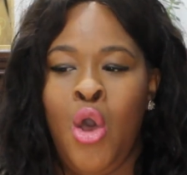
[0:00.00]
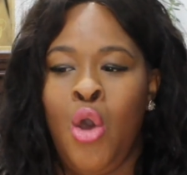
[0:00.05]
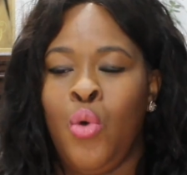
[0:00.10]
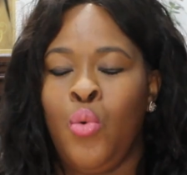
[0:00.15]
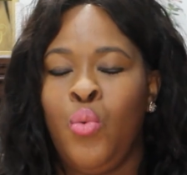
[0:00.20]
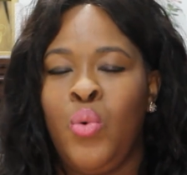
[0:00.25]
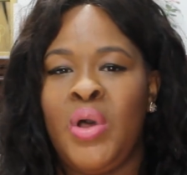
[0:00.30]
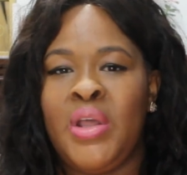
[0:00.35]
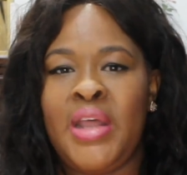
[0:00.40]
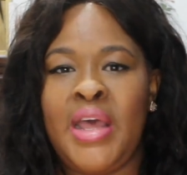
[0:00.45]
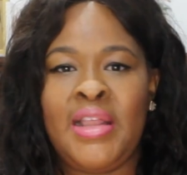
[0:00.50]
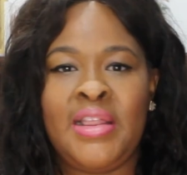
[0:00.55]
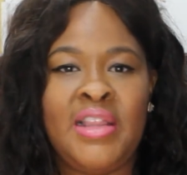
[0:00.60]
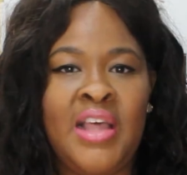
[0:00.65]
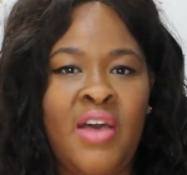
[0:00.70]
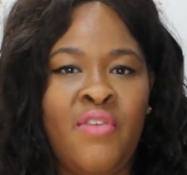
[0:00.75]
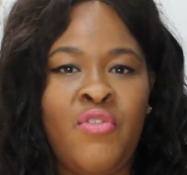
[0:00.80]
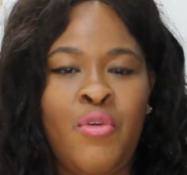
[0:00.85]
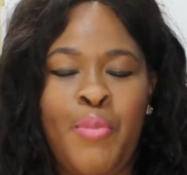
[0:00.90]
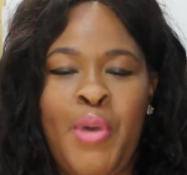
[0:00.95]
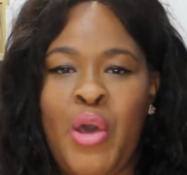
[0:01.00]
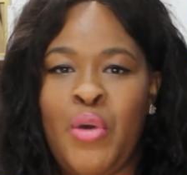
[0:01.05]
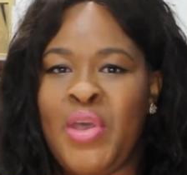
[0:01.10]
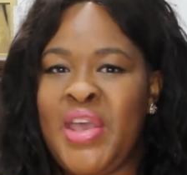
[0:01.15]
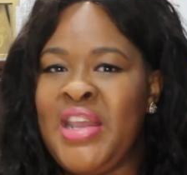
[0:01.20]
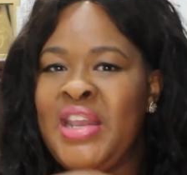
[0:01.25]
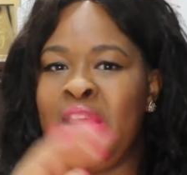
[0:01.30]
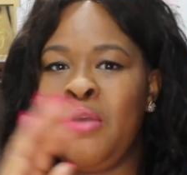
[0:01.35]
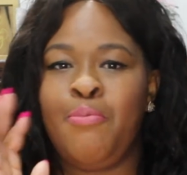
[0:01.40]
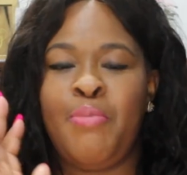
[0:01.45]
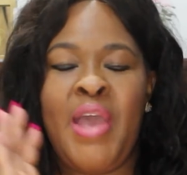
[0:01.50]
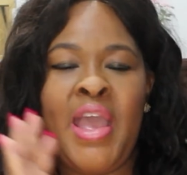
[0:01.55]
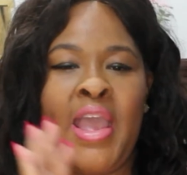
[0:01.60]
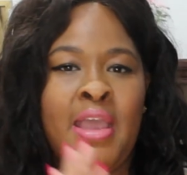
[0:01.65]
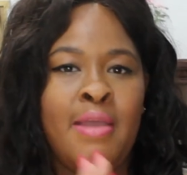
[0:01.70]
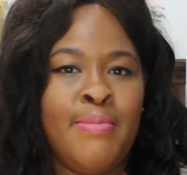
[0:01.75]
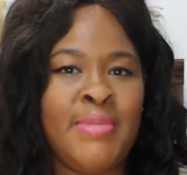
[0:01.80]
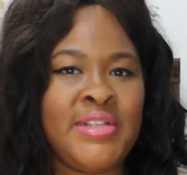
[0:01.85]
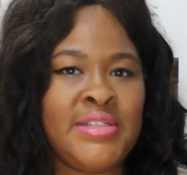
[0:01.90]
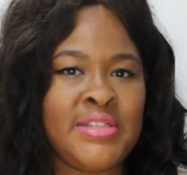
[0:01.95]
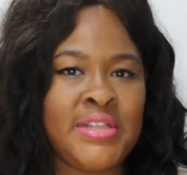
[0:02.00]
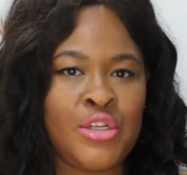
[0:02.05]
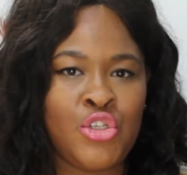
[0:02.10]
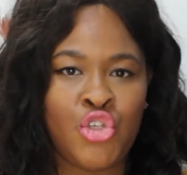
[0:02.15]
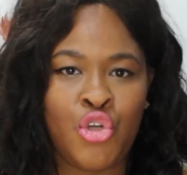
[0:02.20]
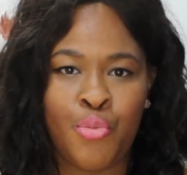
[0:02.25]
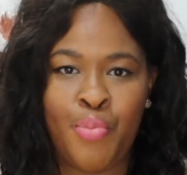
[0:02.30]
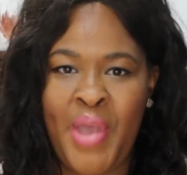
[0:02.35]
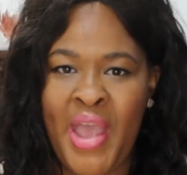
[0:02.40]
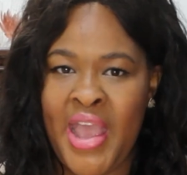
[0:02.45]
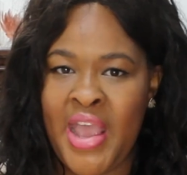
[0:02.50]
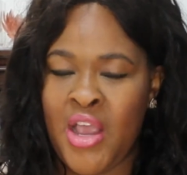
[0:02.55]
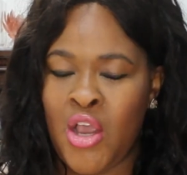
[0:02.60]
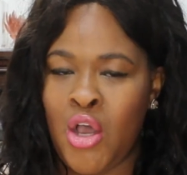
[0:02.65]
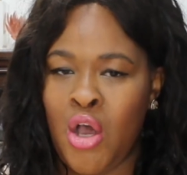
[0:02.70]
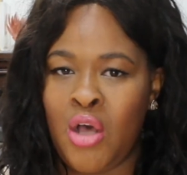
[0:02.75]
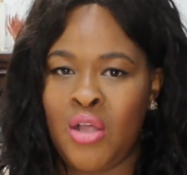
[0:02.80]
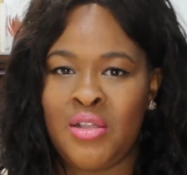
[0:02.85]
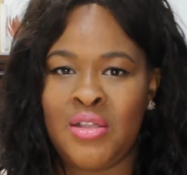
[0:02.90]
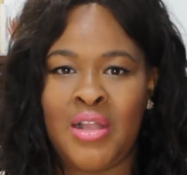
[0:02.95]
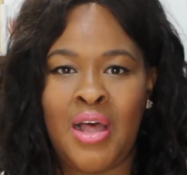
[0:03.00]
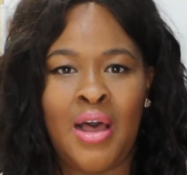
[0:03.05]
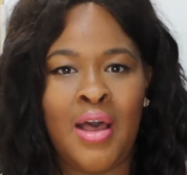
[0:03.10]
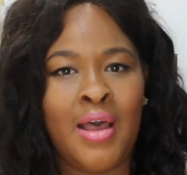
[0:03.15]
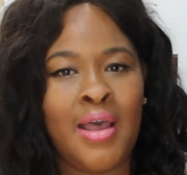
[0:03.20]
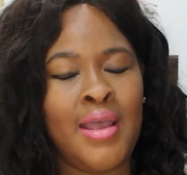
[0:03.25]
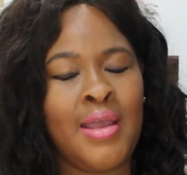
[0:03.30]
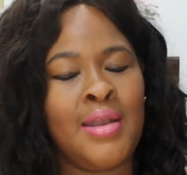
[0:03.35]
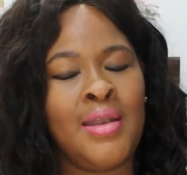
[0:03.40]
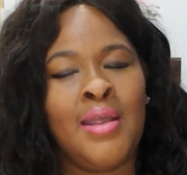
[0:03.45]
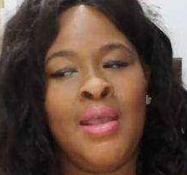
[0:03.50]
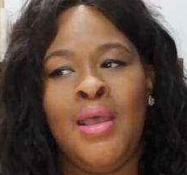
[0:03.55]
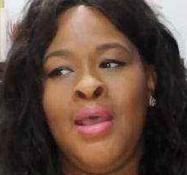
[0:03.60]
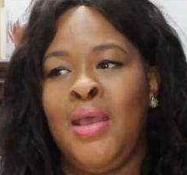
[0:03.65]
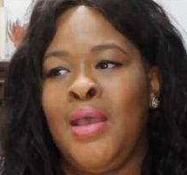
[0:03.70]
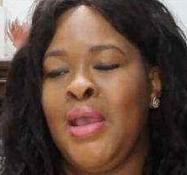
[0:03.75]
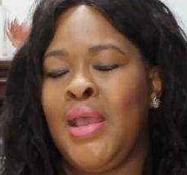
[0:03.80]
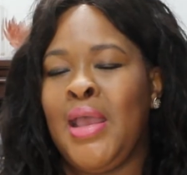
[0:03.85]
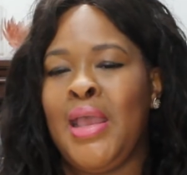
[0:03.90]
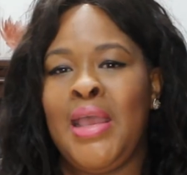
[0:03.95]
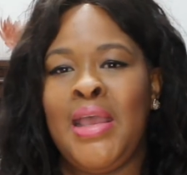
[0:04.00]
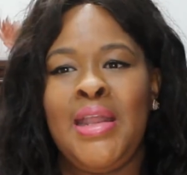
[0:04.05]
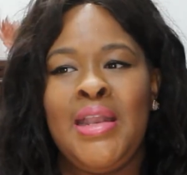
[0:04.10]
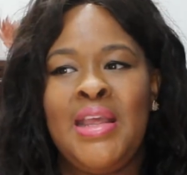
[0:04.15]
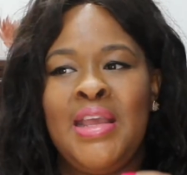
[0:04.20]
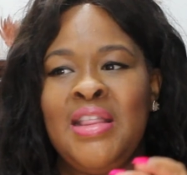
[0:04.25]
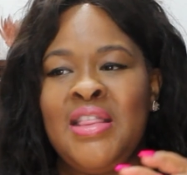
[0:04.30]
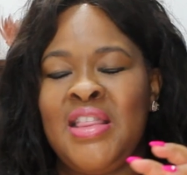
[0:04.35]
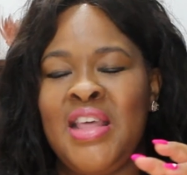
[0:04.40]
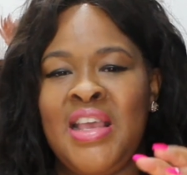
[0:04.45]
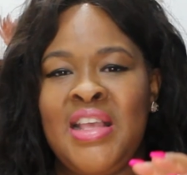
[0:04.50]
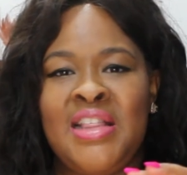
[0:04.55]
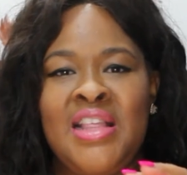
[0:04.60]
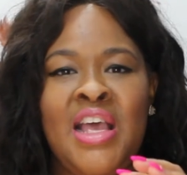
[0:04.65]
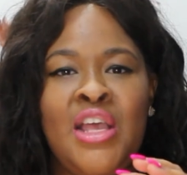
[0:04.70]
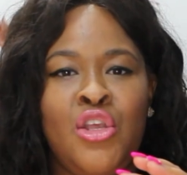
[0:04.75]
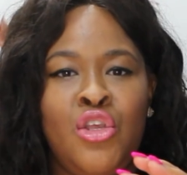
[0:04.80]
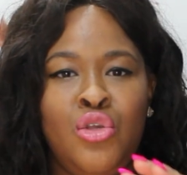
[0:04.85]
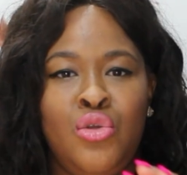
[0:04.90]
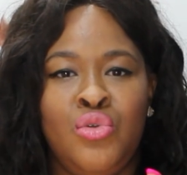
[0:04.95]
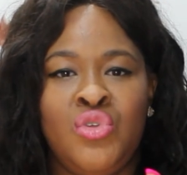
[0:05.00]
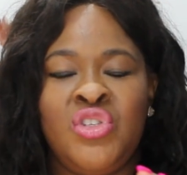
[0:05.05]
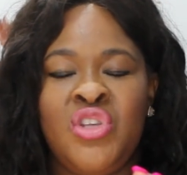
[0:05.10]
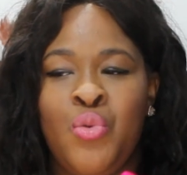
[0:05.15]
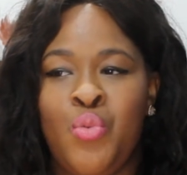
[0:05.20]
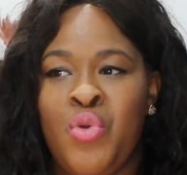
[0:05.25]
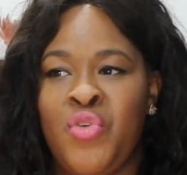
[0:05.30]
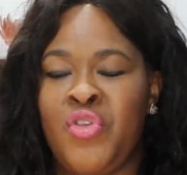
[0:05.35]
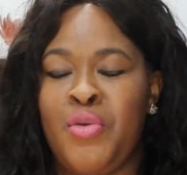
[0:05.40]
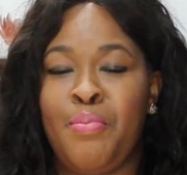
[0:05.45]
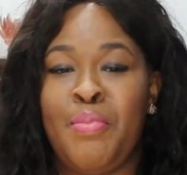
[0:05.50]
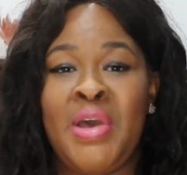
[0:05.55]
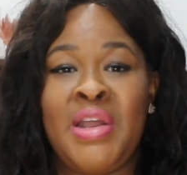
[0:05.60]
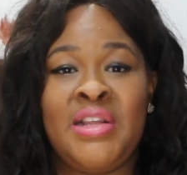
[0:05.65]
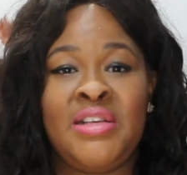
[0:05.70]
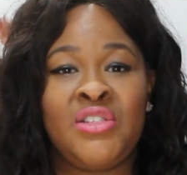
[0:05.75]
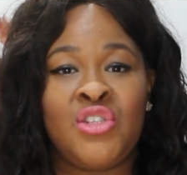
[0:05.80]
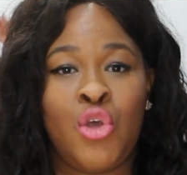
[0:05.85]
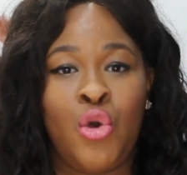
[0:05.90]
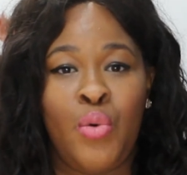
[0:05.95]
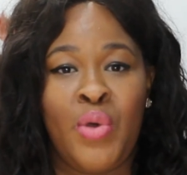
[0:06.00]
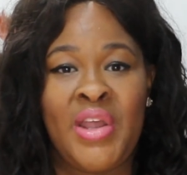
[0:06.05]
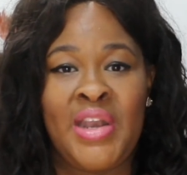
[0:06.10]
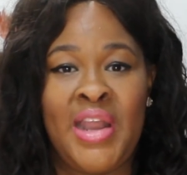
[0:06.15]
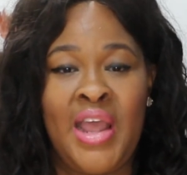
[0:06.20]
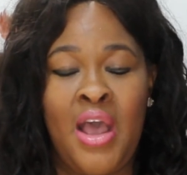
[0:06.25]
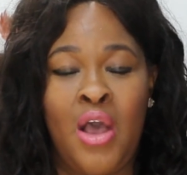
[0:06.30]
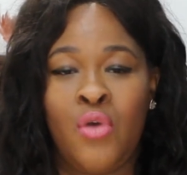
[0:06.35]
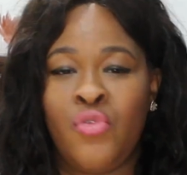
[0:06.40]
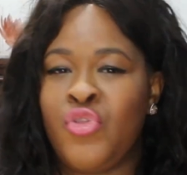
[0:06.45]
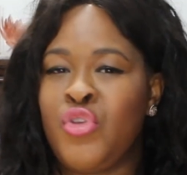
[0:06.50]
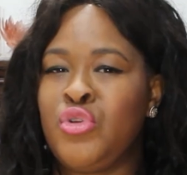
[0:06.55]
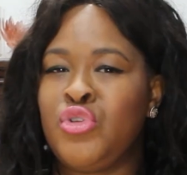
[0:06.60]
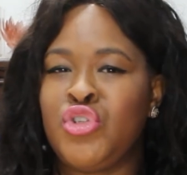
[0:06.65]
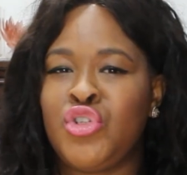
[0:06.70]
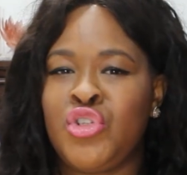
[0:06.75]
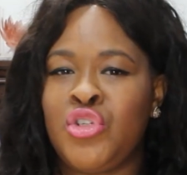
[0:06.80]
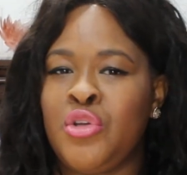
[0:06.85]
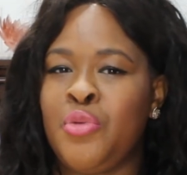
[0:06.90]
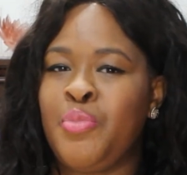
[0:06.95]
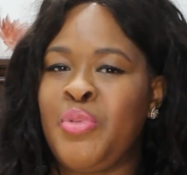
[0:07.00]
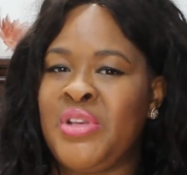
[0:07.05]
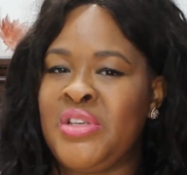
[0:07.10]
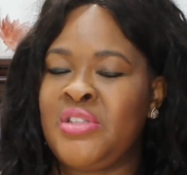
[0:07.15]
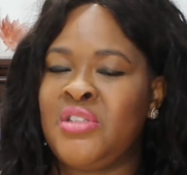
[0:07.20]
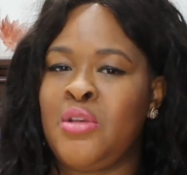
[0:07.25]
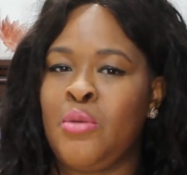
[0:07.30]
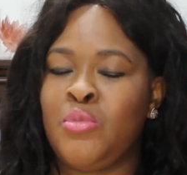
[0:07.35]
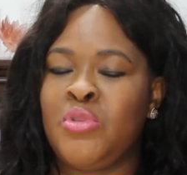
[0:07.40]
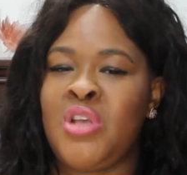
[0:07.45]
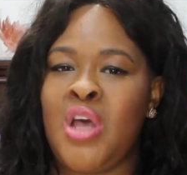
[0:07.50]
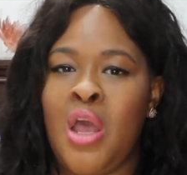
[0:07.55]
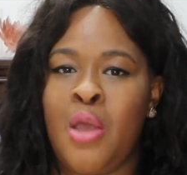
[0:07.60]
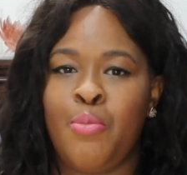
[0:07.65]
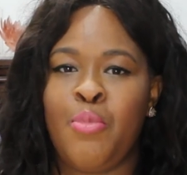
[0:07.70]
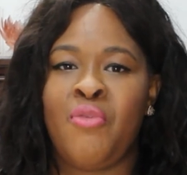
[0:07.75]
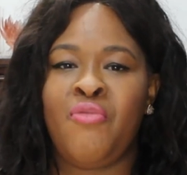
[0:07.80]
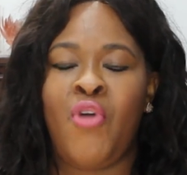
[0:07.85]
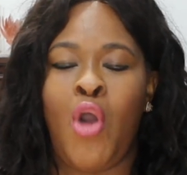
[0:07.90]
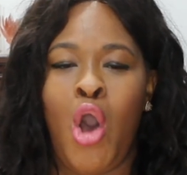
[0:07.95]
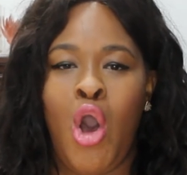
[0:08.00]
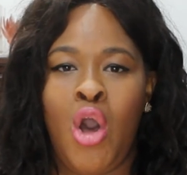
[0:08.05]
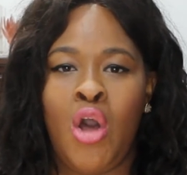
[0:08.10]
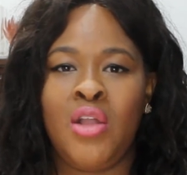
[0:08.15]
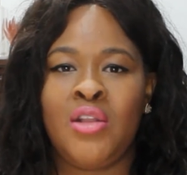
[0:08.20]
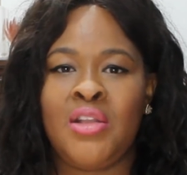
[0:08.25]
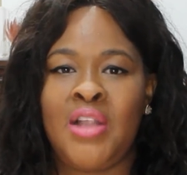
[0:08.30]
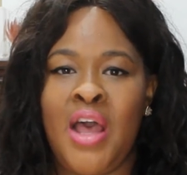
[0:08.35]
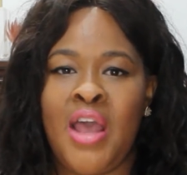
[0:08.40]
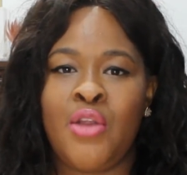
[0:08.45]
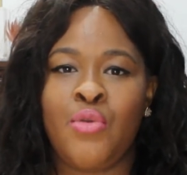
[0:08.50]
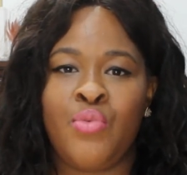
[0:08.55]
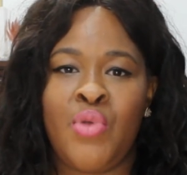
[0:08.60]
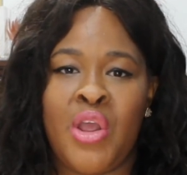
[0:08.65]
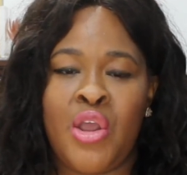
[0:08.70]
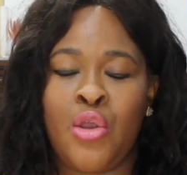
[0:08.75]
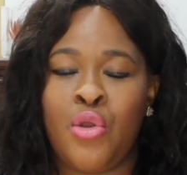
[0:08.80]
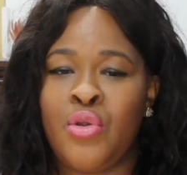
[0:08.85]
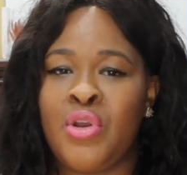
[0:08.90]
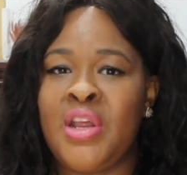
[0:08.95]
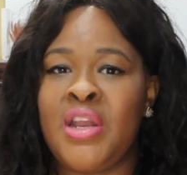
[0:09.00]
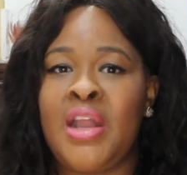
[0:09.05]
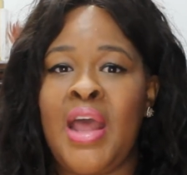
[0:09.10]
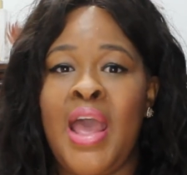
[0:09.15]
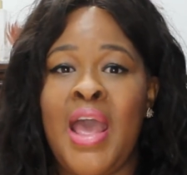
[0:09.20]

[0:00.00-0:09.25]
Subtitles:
What I love about any payments that you're paying online, anything that usually where the money's going out, there should be some type of online record, and I